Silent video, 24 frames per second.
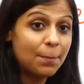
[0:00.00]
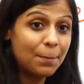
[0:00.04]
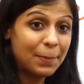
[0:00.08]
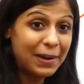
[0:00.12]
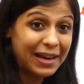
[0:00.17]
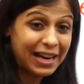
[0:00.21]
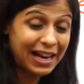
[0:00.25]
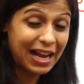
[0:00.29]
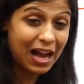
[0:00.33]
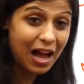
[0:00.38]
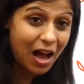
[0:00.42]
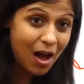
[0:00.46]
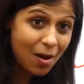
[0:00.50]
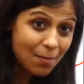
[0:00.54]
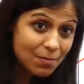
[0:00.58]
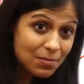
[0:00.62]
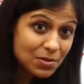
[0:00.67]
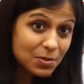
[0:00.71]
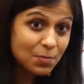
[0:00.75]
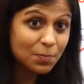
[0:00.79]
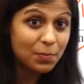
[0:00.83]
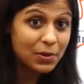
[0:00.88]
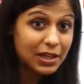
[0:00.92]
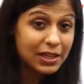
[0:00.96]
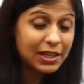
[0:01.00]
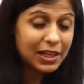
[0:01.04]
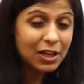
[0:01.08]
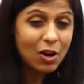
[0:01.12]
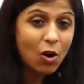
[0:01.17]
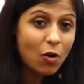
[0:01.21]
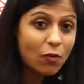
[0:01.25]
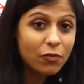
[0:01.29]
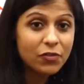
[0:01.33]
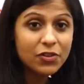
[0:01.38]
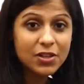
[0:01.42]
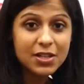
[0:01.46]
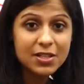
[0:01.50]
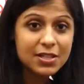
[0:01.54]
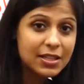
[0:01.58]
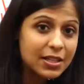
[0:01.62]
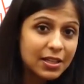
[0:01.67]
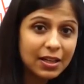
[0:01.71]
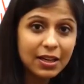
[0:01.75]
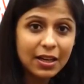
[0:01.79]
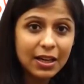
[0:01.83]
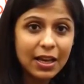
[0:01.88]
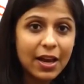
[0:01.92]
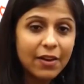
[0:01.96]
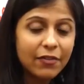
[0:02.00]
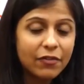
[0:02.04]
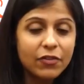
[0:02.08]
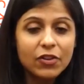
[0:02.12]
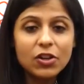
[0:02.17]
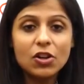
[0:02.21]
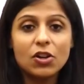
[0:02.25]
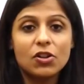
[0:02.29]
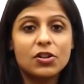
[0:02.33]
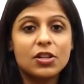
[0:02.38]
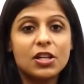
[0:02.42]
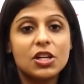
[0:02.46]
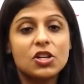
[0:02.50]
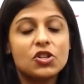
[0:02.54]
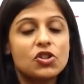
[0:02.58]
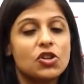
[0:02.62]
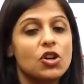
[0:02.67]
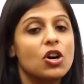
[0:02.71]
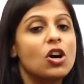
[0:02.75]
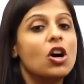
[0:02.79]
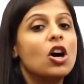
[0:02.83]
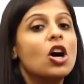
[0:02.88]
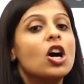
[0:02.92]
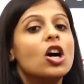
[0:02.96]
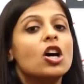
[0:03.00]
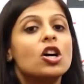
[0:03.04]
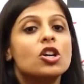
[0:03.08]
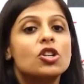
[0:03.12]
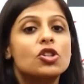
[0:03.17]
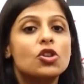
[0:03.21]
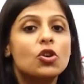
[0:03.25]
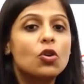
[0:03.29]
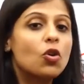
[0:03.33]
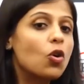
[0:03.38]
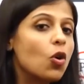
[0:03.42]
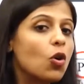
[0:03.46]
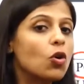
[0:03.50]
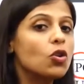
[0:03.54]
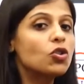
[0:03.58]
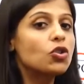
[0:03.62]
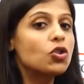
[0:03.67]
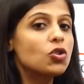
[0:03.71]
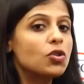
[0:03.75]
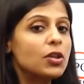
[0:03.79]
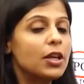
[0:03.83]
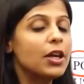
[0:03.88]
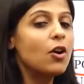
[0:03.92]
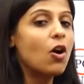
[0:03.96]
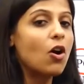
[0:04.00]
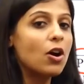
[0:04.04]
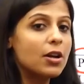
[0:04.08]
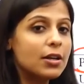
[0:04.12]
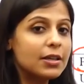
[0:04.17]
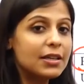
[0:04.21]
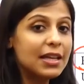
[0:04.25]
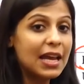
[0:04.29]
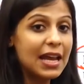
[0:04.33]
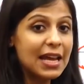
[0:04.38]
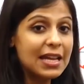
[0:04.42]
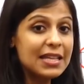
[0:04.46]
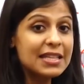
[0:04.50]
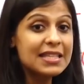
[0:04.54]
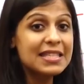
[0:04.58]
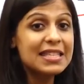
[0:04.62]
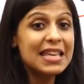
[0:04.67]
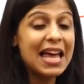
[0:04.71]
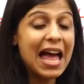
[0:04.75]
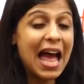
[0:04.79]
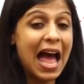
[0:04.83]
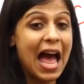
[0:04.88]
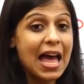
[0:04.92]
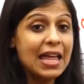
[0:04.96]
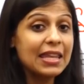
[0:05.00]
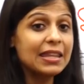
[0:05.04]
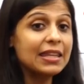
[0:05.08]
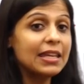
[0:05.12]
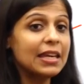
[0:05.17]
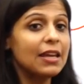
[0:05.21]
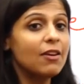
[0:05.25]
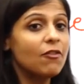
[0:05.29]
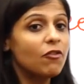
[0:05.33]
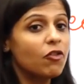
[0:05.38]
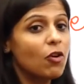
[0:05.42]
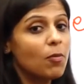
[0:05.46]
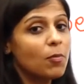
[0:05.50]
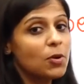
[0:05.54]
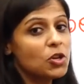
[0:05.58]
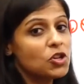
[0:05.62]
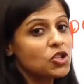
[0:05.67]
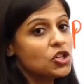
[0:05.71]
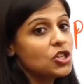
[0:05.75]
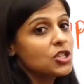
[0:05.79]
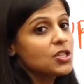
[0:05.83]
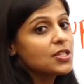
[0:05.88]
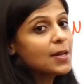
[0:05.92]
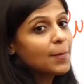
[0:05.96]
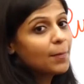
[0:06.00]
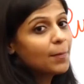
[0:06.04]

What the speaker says: it becomes pretty obvious and clear for your teacher to go through the contents and the information